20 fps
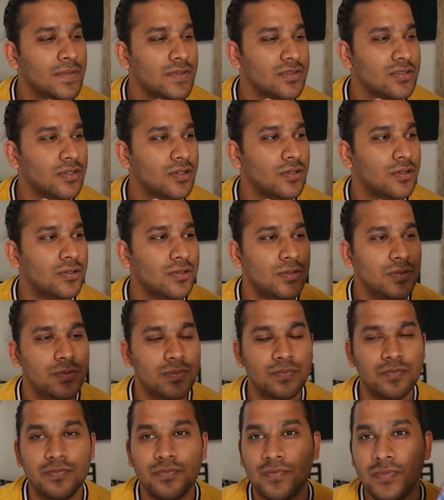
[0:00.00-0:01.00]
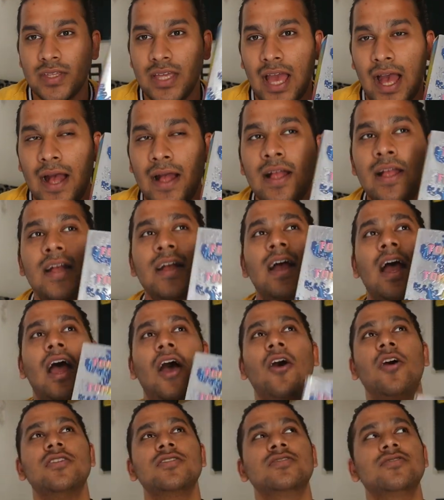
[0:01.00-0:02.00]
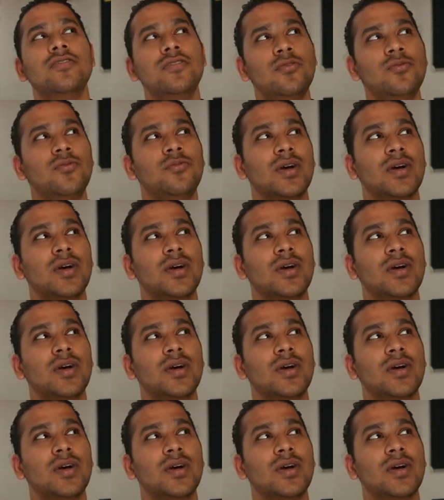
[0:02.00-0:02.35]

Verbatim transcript: So yeah. Also,